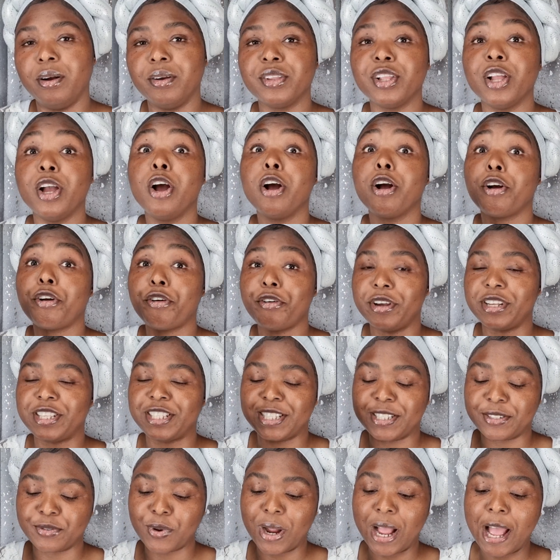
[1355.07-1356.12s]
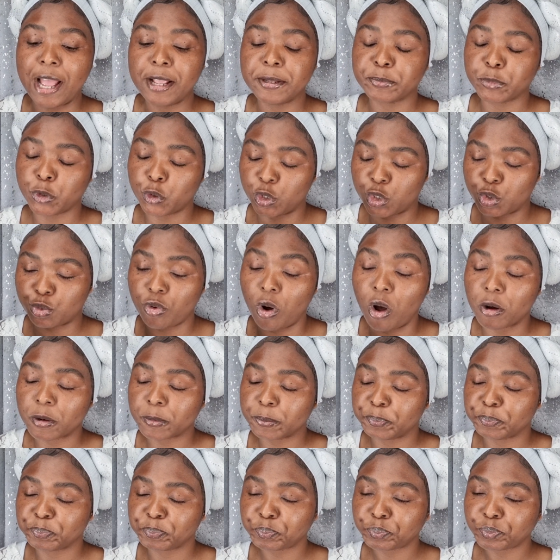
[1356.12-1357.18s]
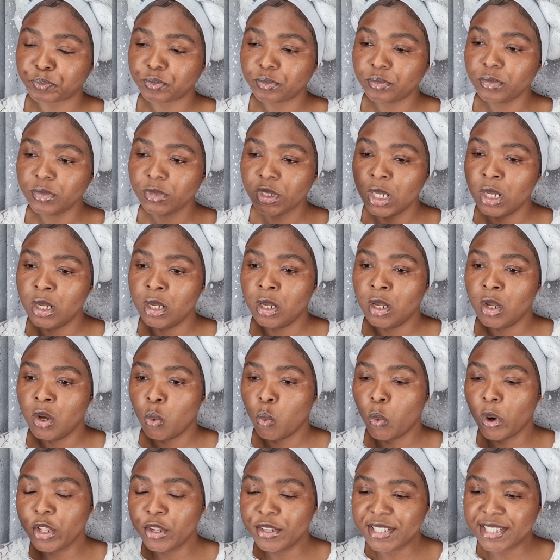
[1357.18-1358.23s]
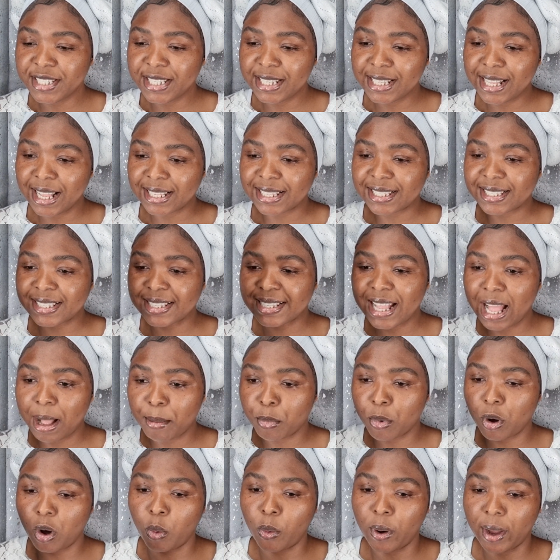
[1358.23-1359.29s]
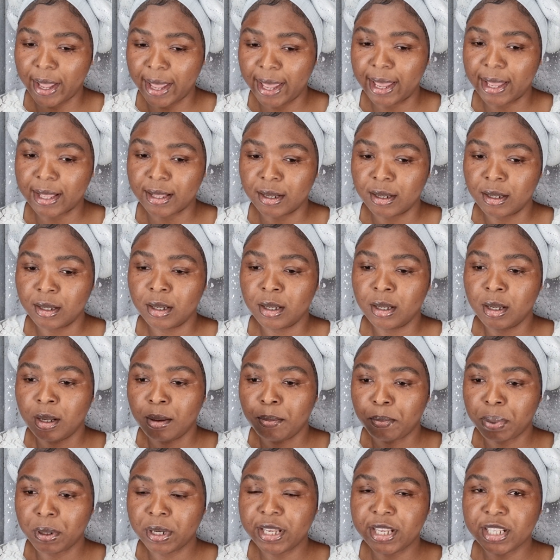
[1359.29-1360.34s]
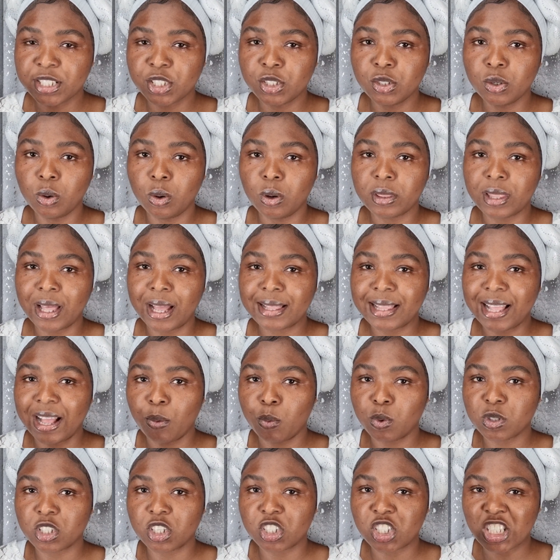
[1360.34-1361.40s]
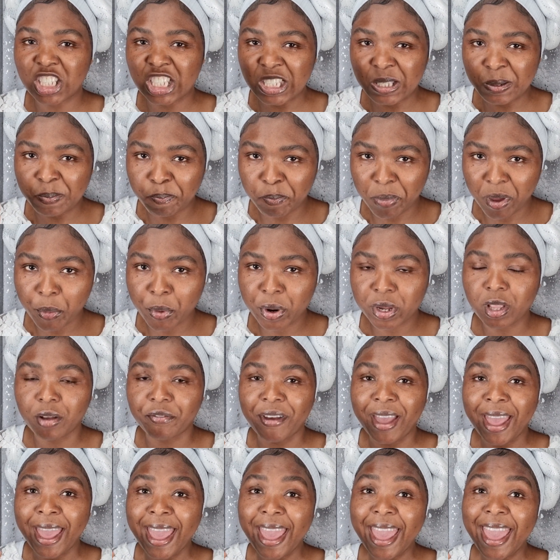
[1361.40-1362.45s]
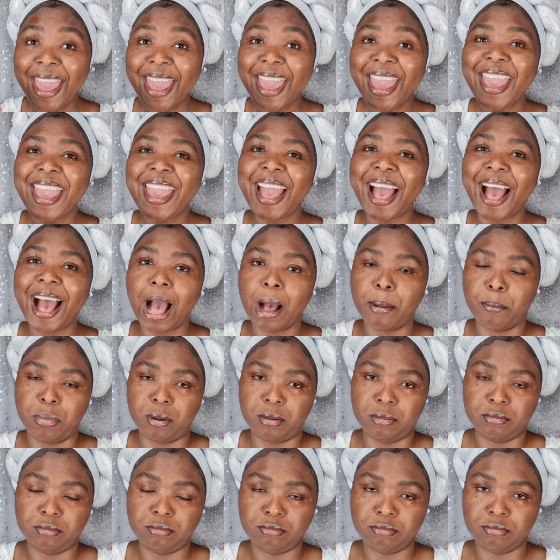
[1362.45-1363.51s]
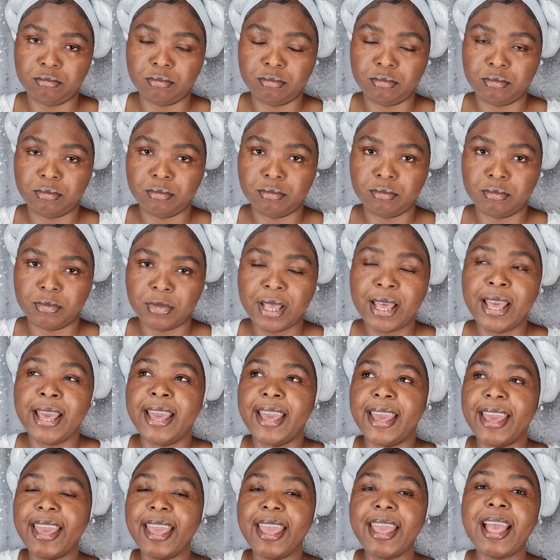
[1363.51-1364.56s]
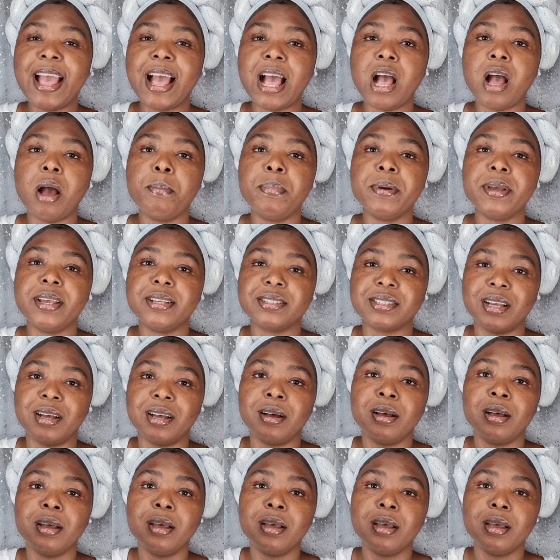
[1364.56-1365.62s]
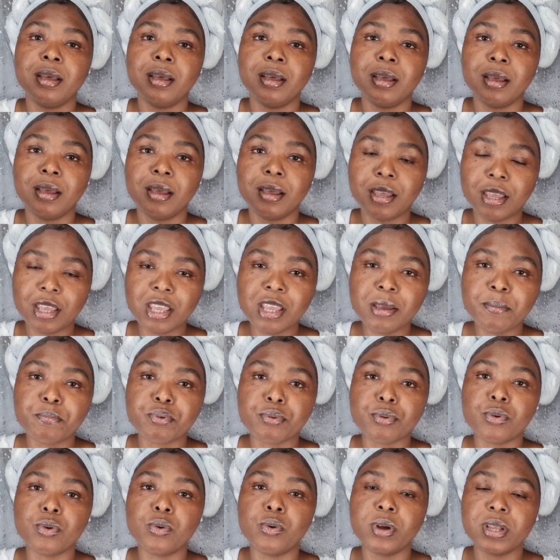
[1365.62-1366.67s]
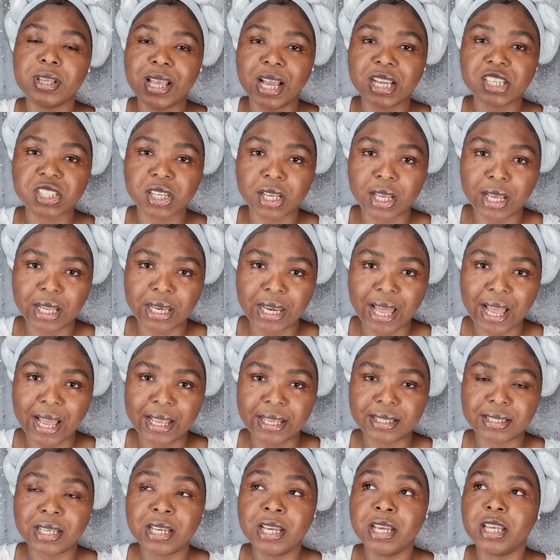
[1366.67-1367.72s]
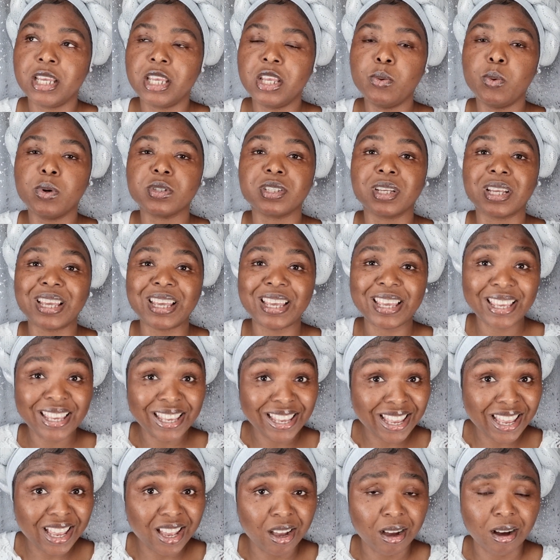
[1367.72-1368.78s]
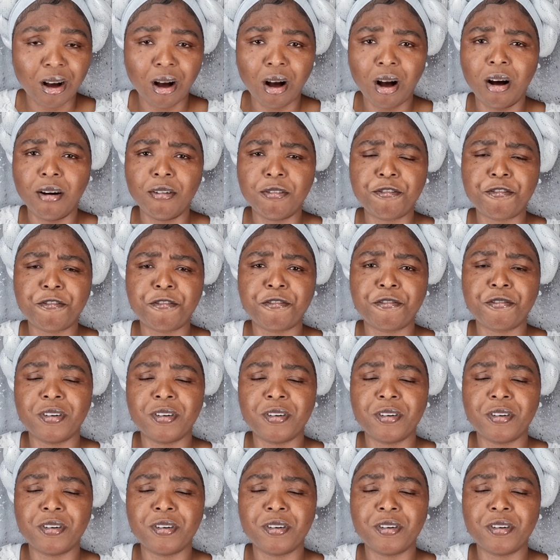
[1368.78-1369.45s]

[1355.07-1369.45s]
Rock, Chris, right? Chris Rock when you see that slap go ahead, please know that that was a spirit of Ahab. Ahab is a Hebrew Yashahelite. He was a king of